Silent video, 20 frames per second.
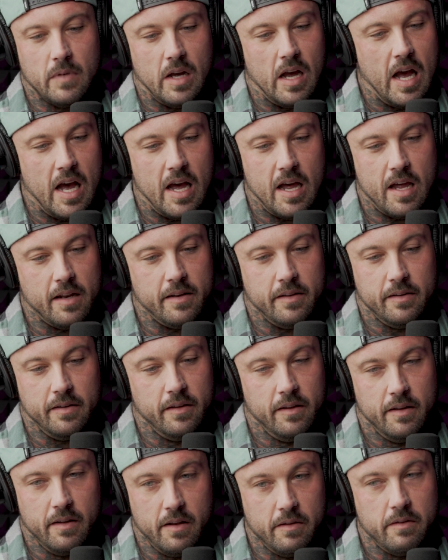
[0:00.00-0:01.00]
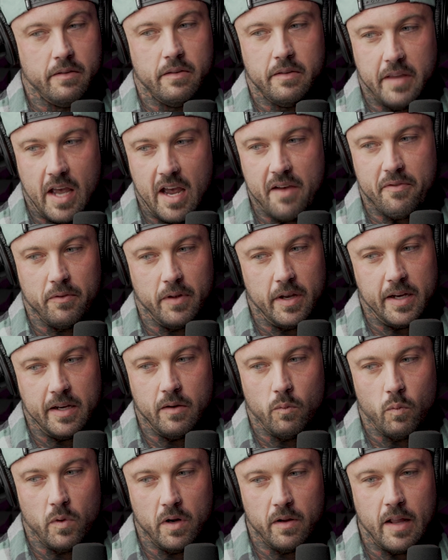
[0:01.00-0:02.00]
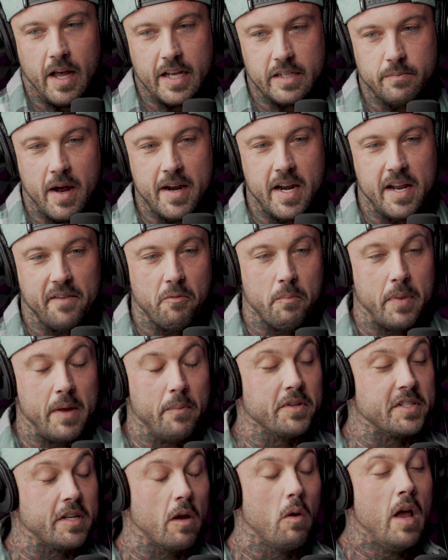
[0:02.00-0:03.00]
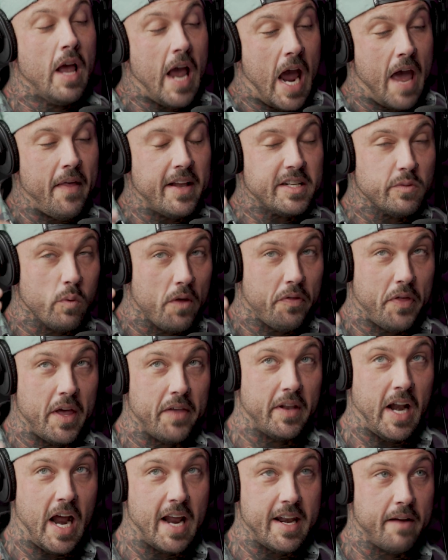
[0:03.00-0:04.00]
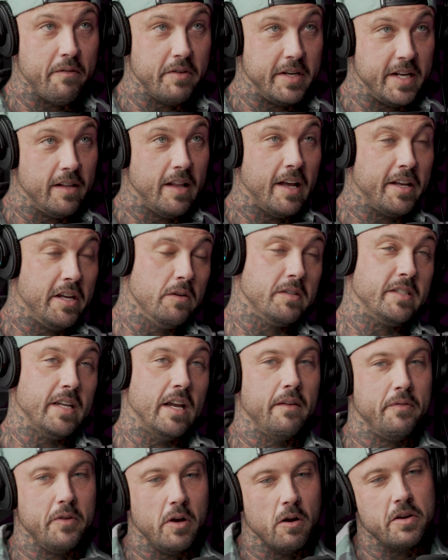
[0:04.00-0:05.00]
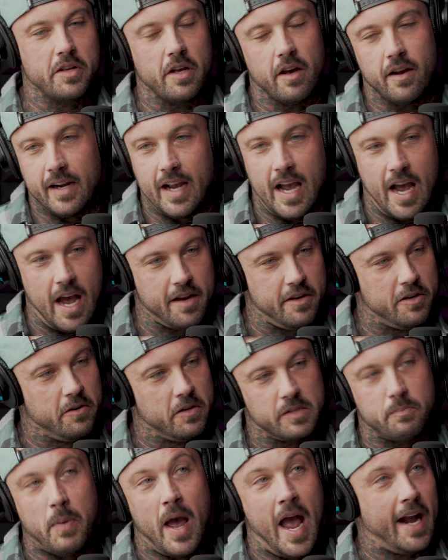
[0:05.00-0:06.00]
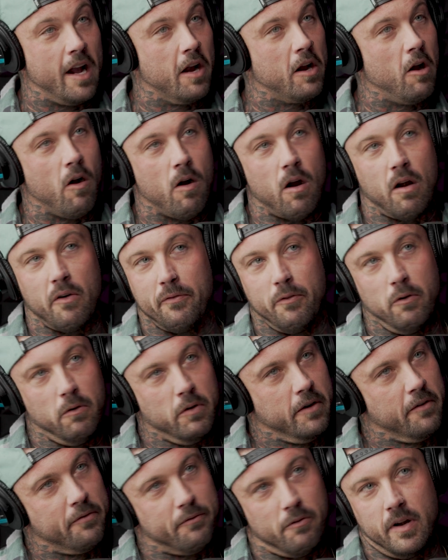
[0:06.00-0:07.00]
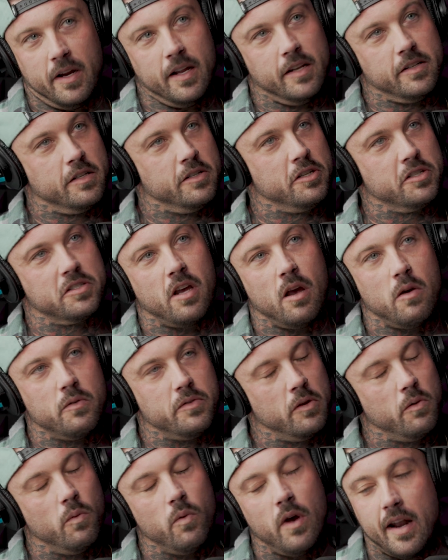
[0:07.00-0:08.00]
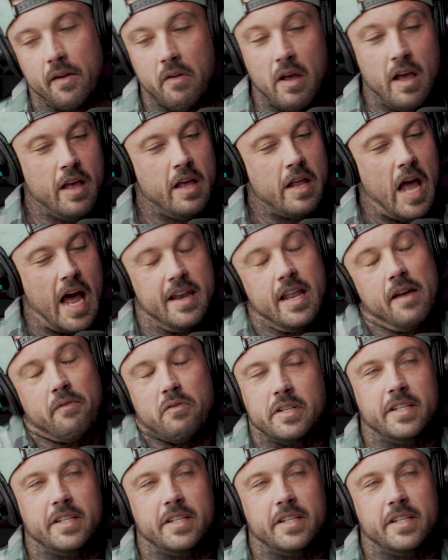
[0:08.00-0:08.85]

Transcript: I definitely realized my need for people. So, and that's one thing that I never did. Like you said, if you're a young guy and you just pack a car full of your friends and just go do whatever, I never